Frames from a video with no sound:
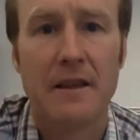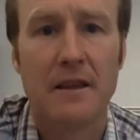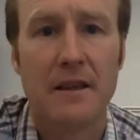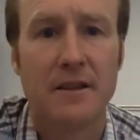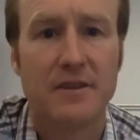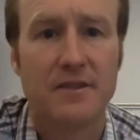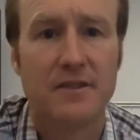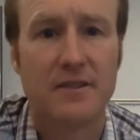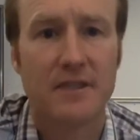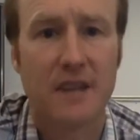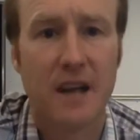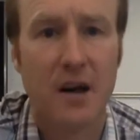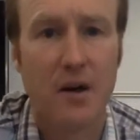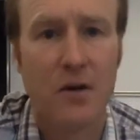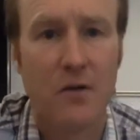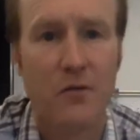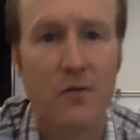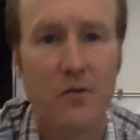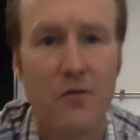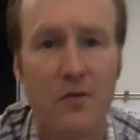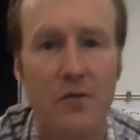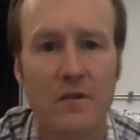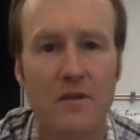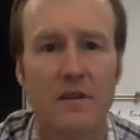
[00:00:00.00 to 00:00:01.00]
itself,
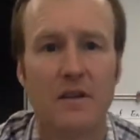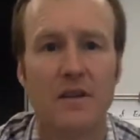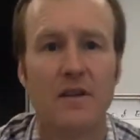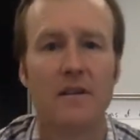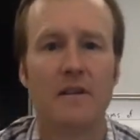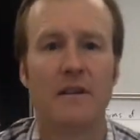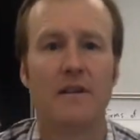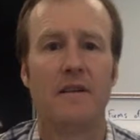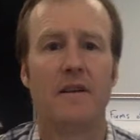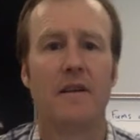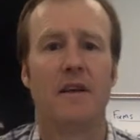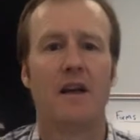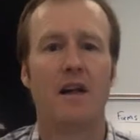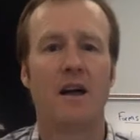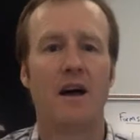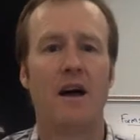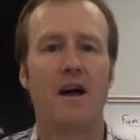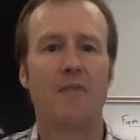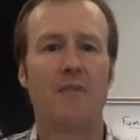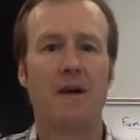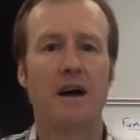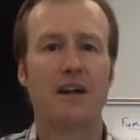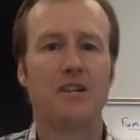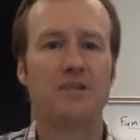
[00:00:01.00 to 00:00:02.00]

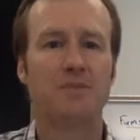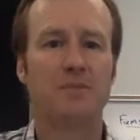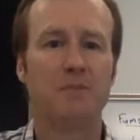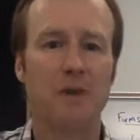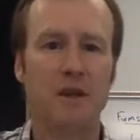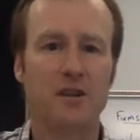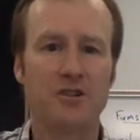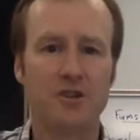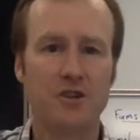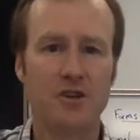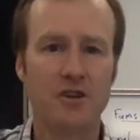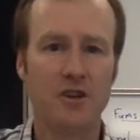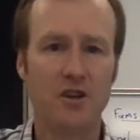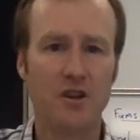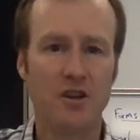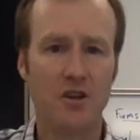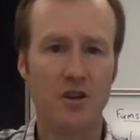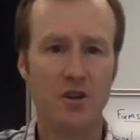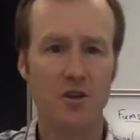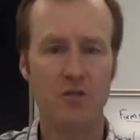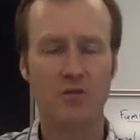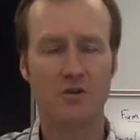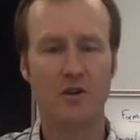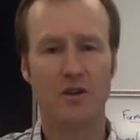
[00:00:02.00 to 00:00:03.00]
and that's measured in a
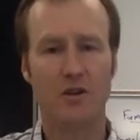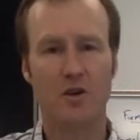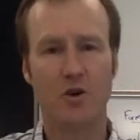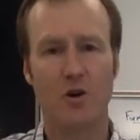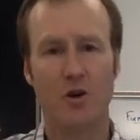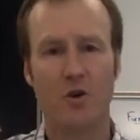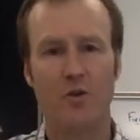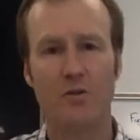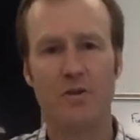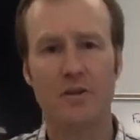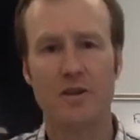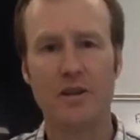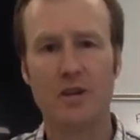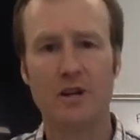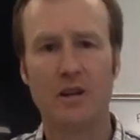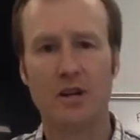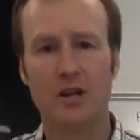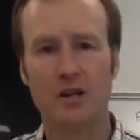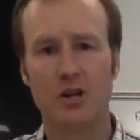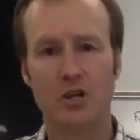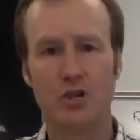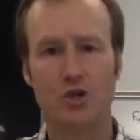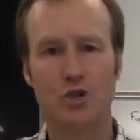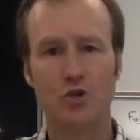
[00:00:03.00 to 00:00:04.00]
unit called the
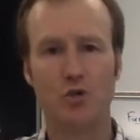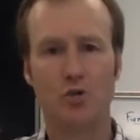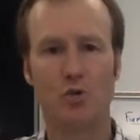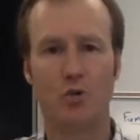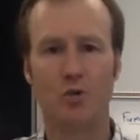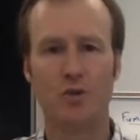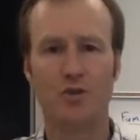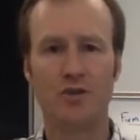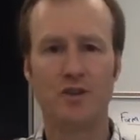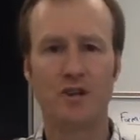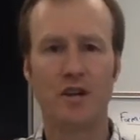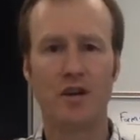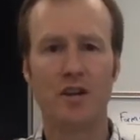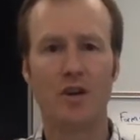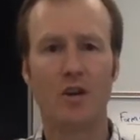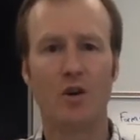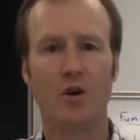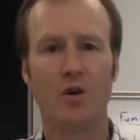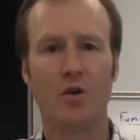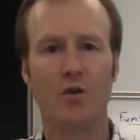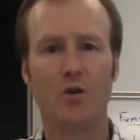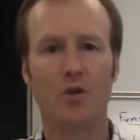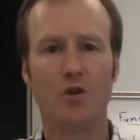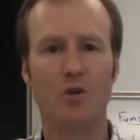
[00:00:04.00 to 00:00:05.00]
joule,
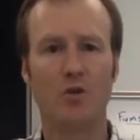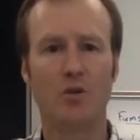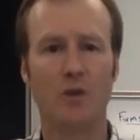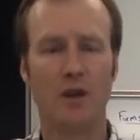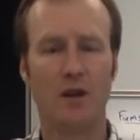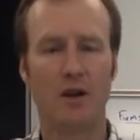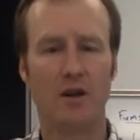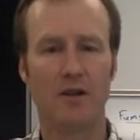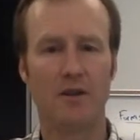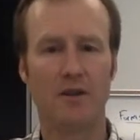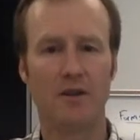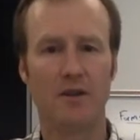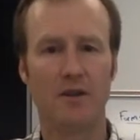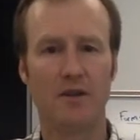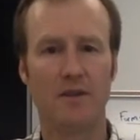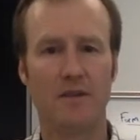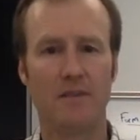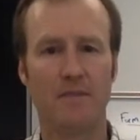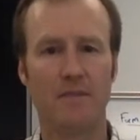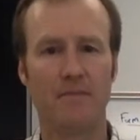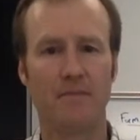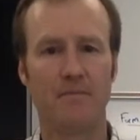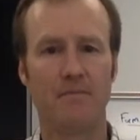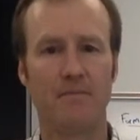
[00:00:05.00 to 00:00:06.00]
Joule.
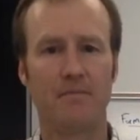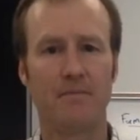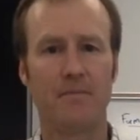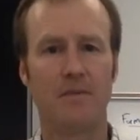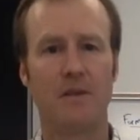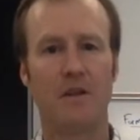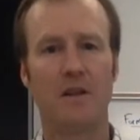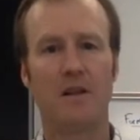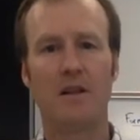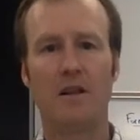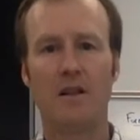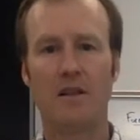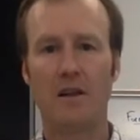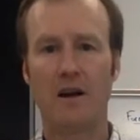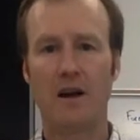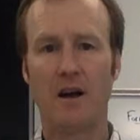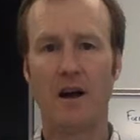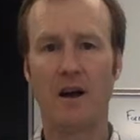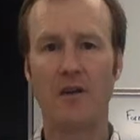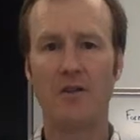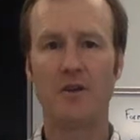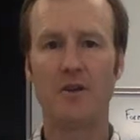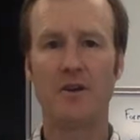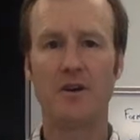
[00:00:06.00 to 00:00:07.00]
The
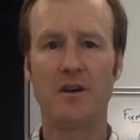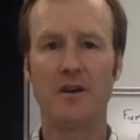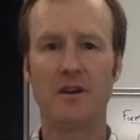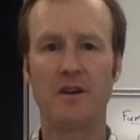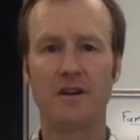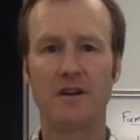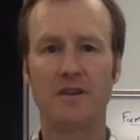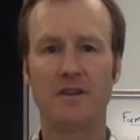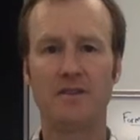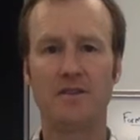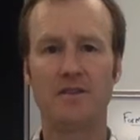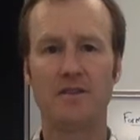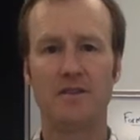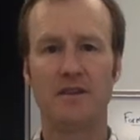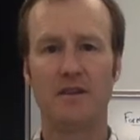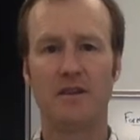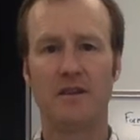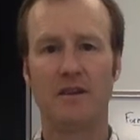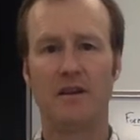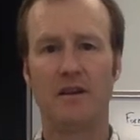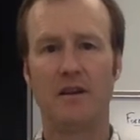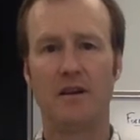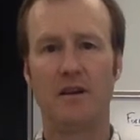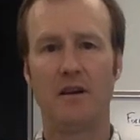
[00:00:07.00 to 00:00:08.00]
other is
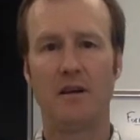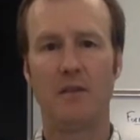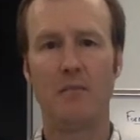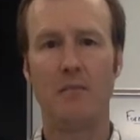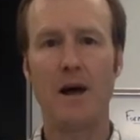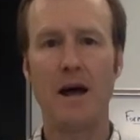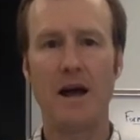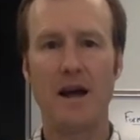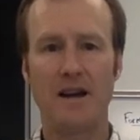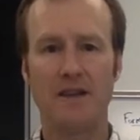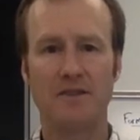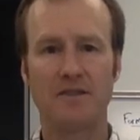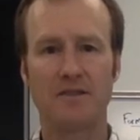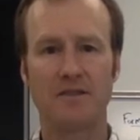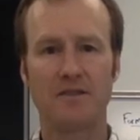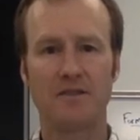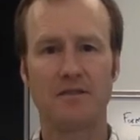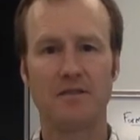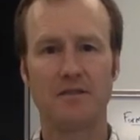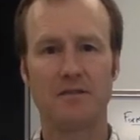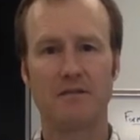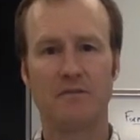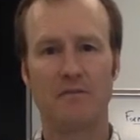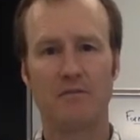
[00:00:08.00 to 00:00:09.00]
mass.
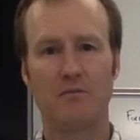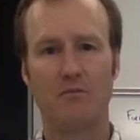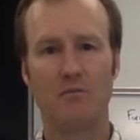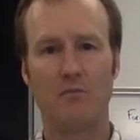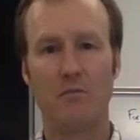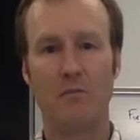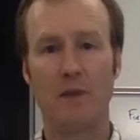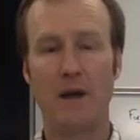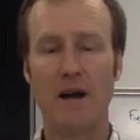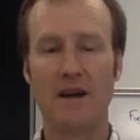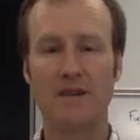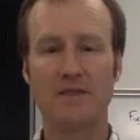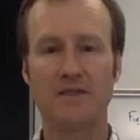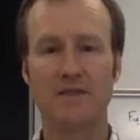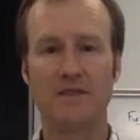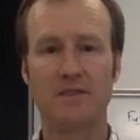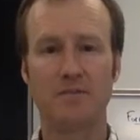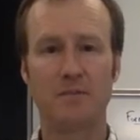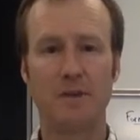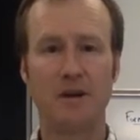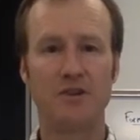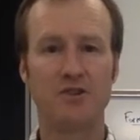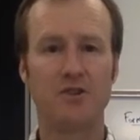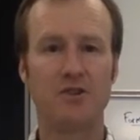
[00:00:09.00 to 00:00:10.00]
Mass is
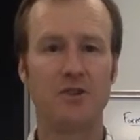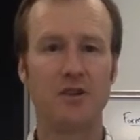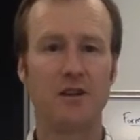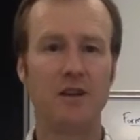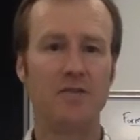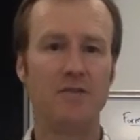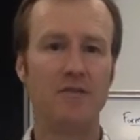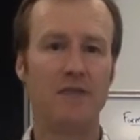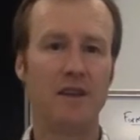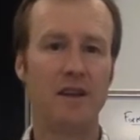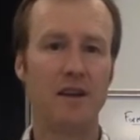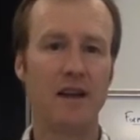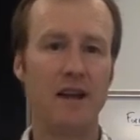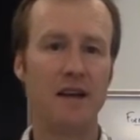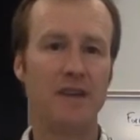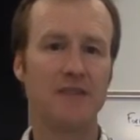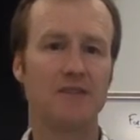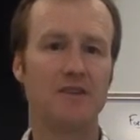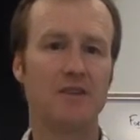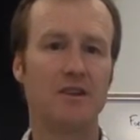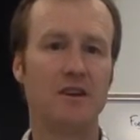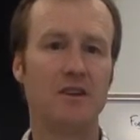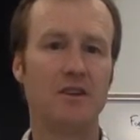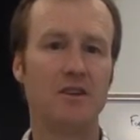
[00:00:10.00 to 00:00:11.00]
measured in an
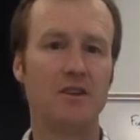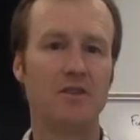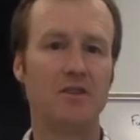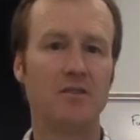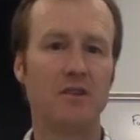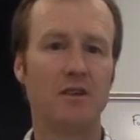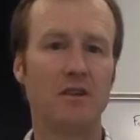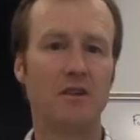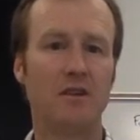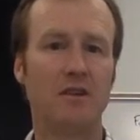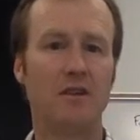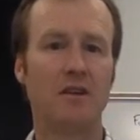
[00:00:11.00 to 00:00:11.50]
SI unit,